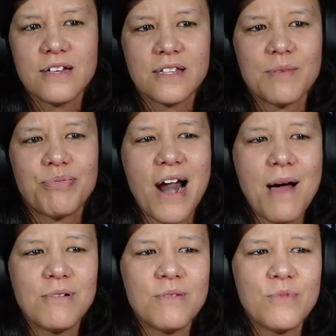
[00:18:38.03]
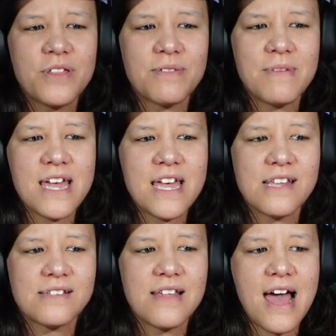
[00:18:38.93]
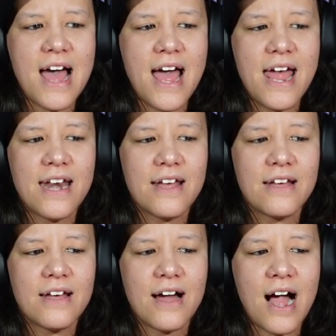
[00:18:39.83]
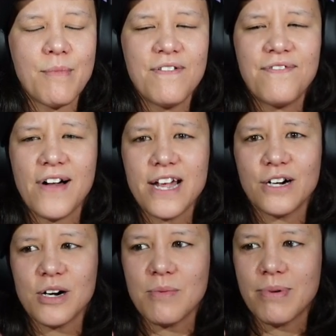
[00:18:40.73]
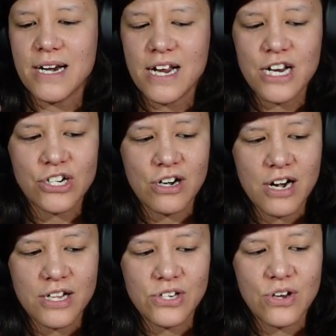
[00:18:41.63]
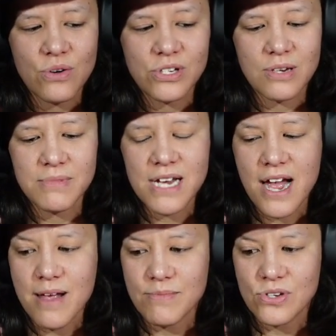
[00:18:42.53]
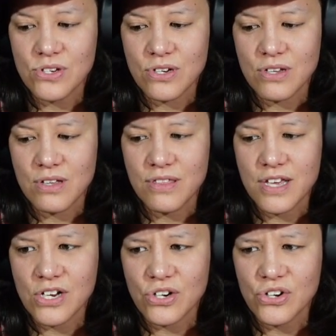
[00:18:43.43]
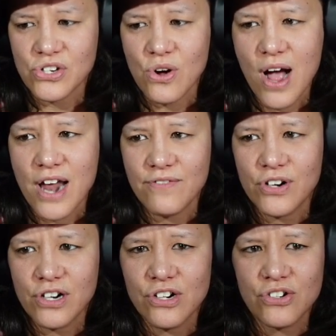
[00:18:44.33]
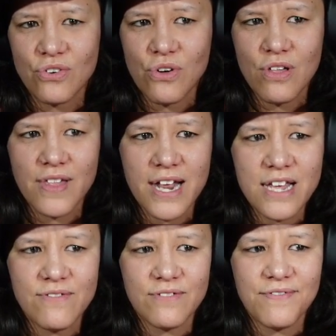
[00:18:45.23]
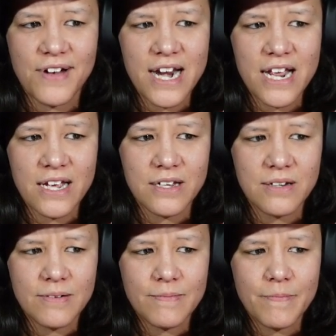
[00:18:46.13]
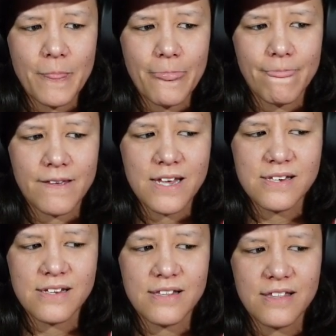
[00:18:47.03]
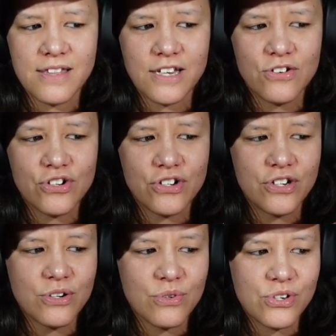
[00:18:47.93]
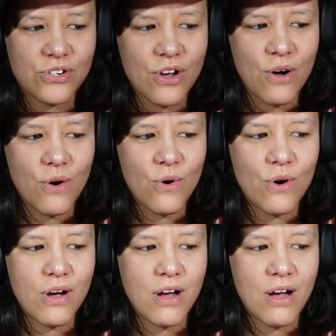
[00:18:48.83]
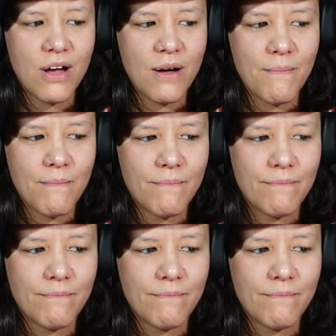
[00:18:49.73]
The problem with me is that I'm a fighter by nature, and so sometimes things are so out of your control that even fighting isn't the thing you should do. So, um,